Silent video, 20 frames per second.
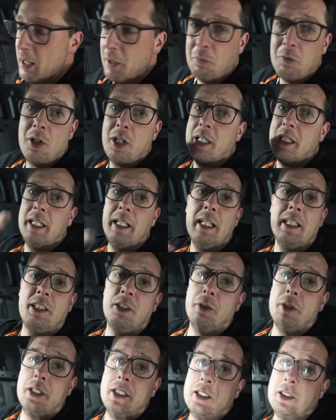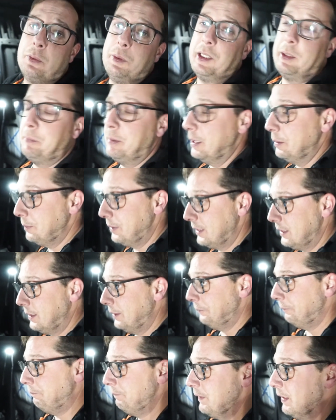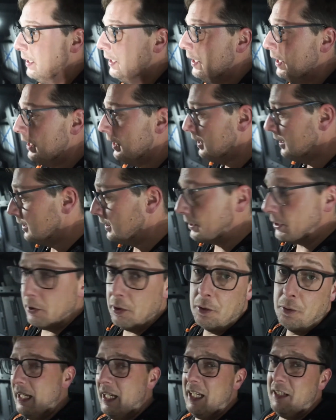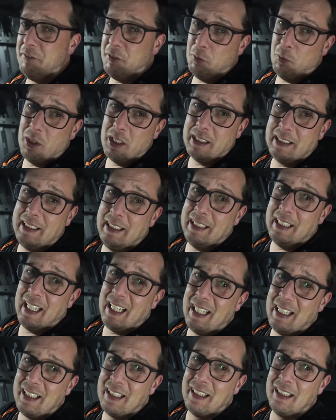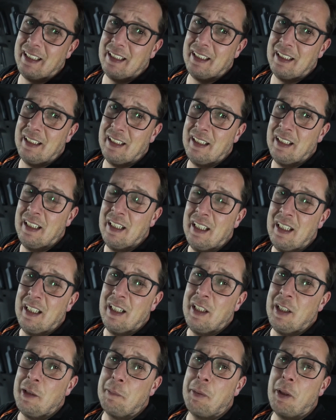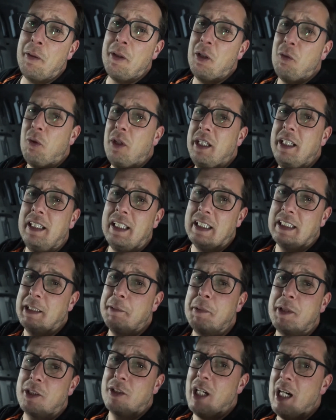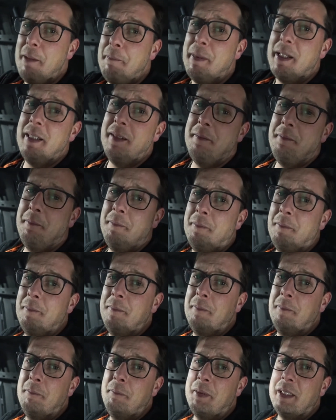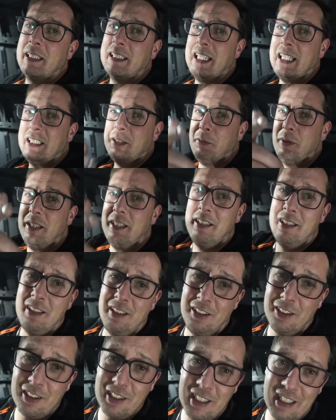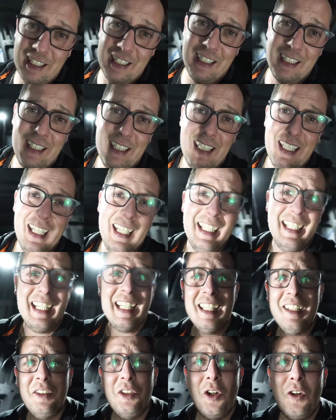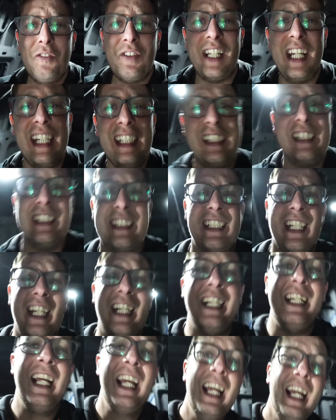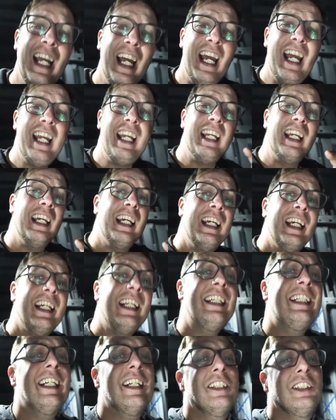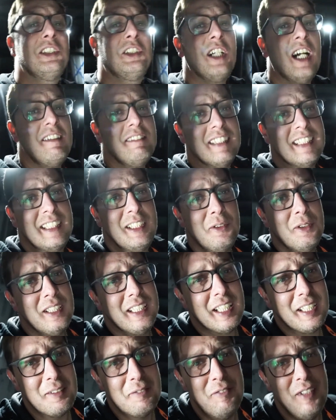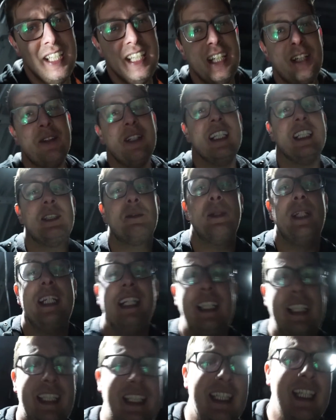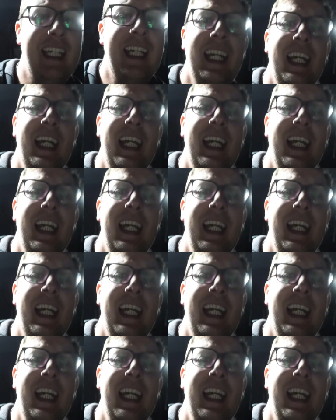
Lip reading: We're not gonna get to it this week, peeps. So if you wanna see that, you're probably gonna wanna hit that subscribe button, because that's when you're gonna get a little notification saying, hey, Darius Drives is doing another video this week.